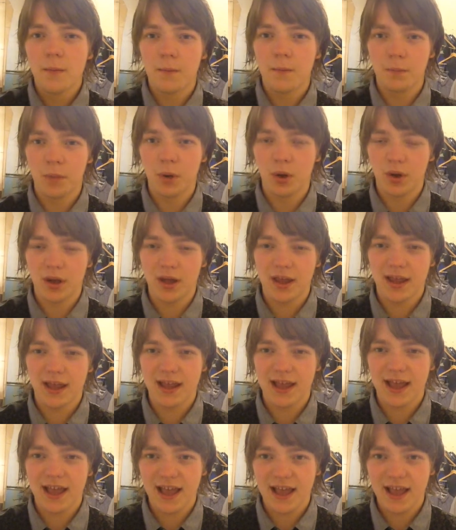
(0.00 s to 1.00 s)
But
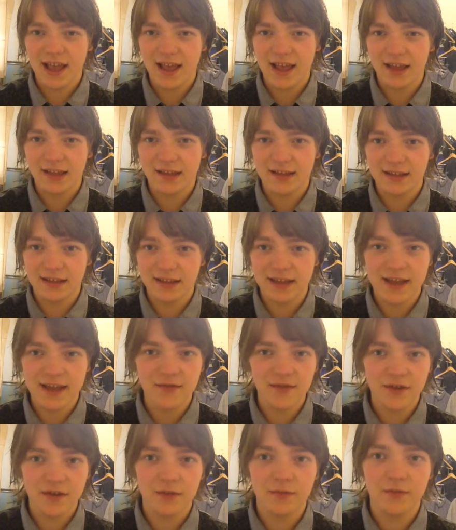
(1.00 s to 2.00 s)
they
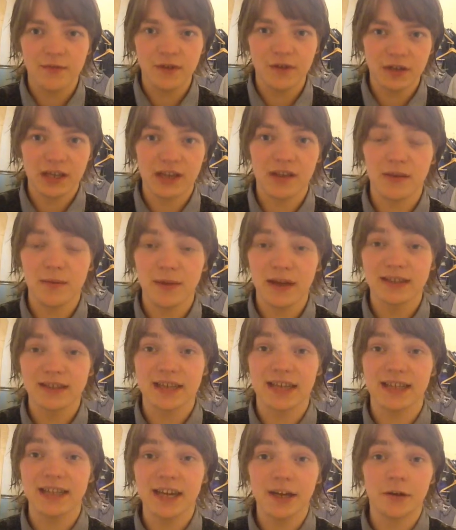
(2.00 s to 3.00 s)
never revealed anything about
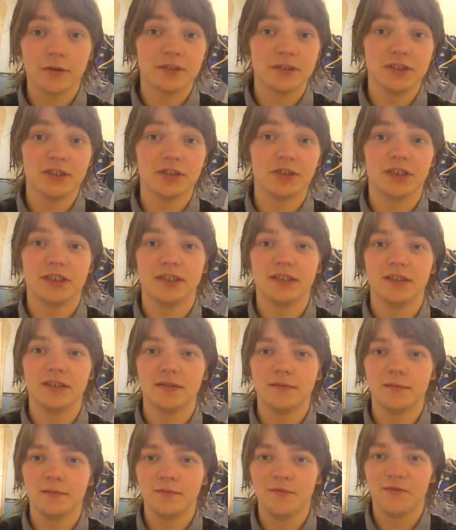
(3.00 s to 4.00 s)
it, and I always enjoyed
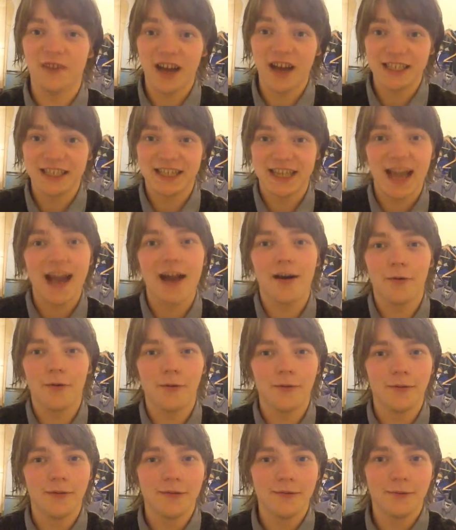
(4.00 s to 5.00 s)
finding out
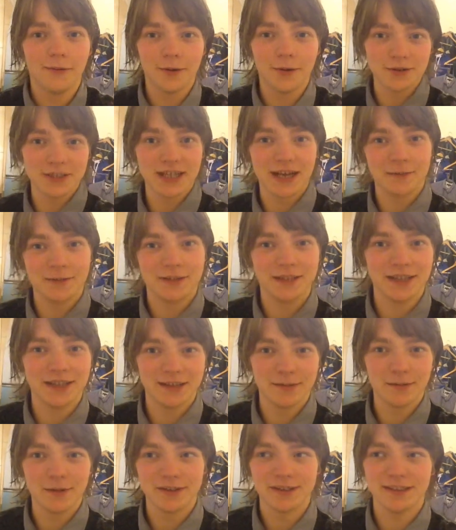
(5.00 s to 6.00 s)
what was happening in
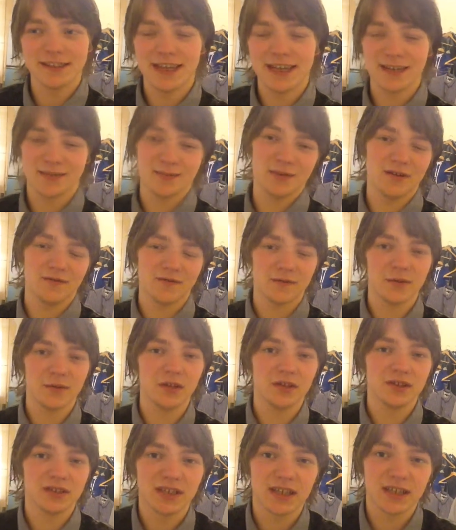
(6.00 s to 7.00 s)
the modern day, apart from
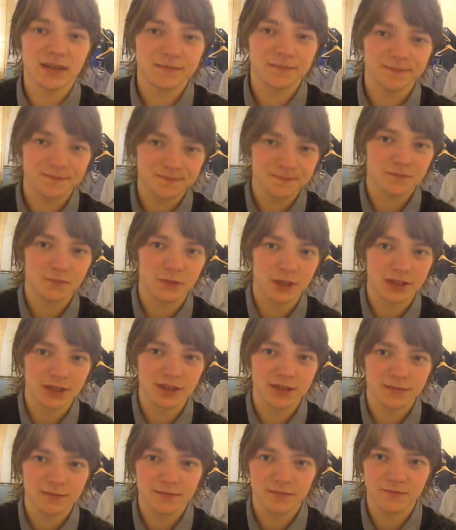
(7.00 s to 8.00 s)
Unity,
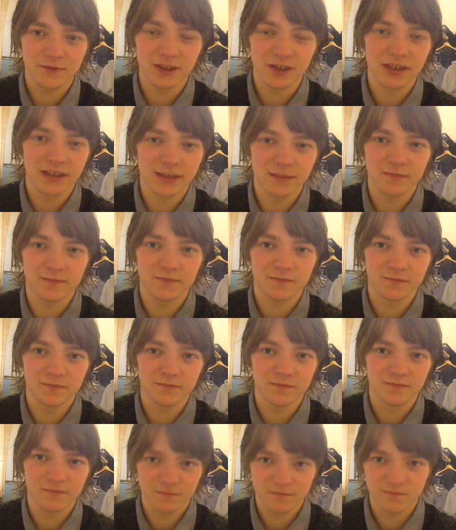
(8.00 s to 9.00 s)
which really
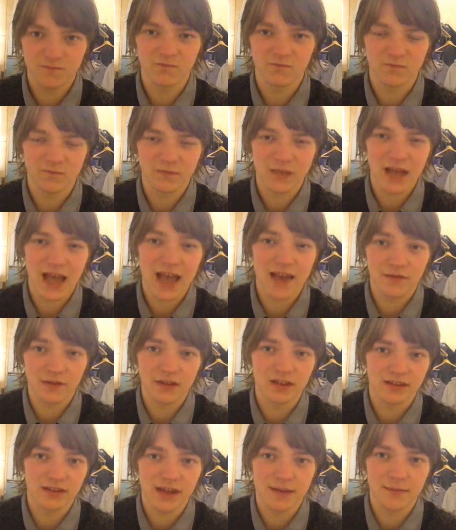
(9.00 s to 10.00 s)

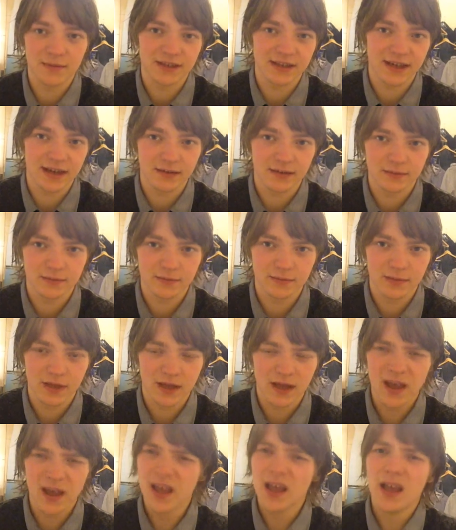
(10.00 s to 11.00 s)
heavily let me down.
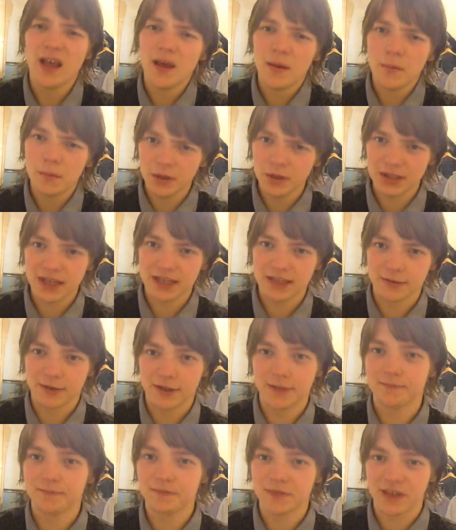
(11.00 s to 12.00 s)
But
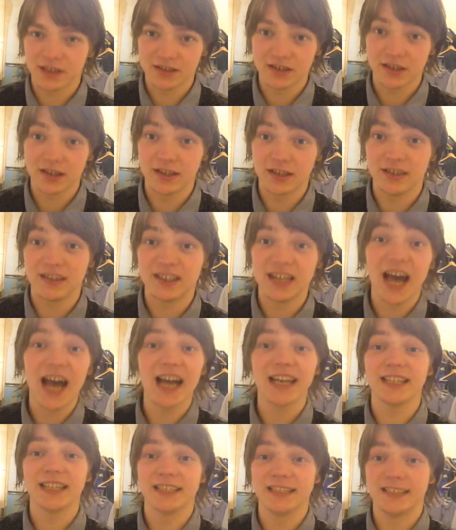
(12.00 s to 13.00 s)
anyway, that's an
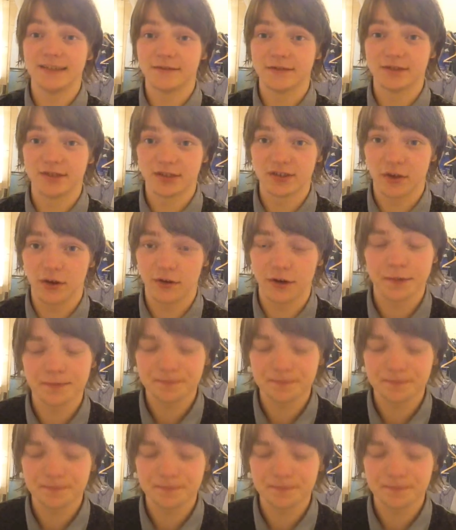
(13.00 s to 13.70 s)
entirely different story.